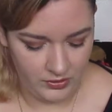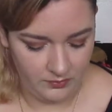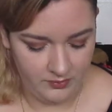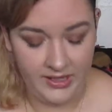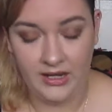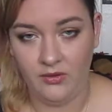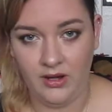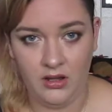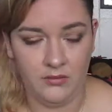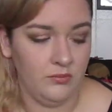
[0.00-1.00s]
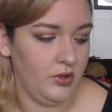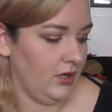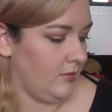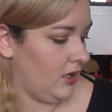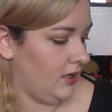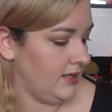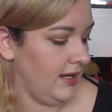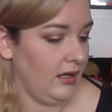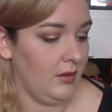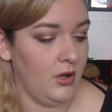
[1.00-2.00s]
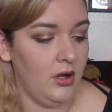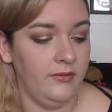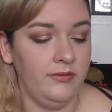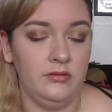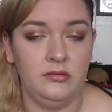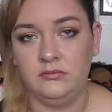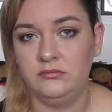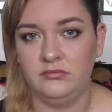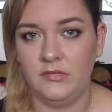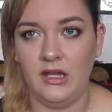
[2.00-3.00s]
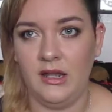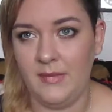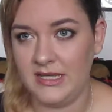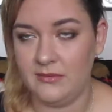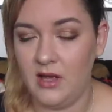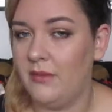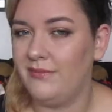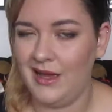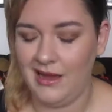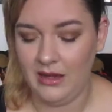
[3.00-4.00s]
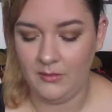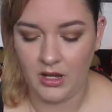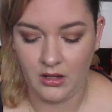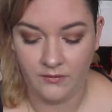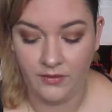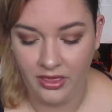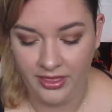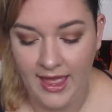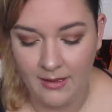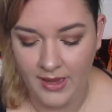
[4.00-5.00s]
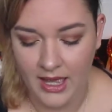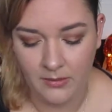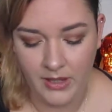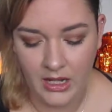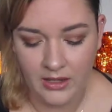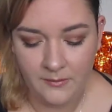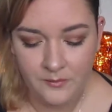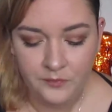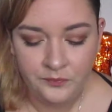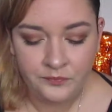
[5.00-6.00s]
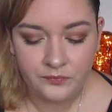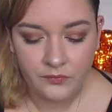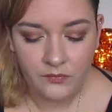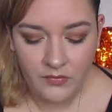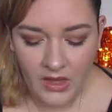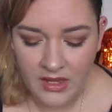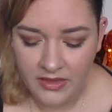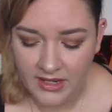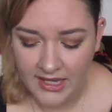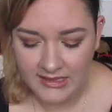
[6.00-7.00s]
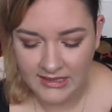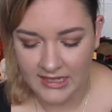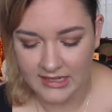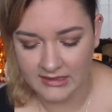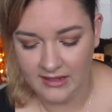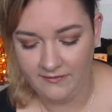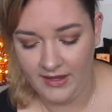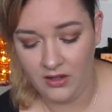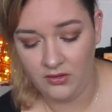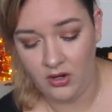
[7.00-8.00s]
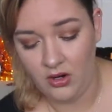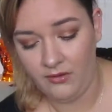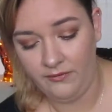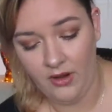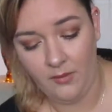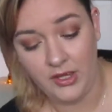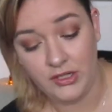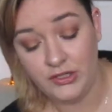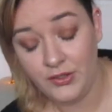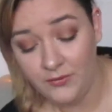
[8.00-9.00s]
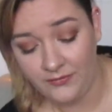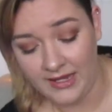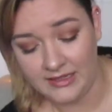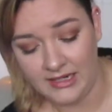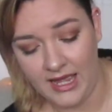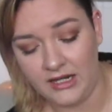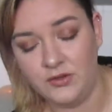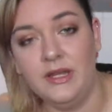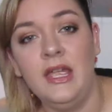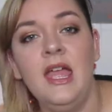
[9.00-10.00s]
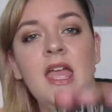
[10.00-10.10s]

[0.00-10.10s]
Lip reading: playing around, putting them on, taking them off, and messing them up, I'm not going to feel that bad about it. Now the next things I found are from Too Faced, actually,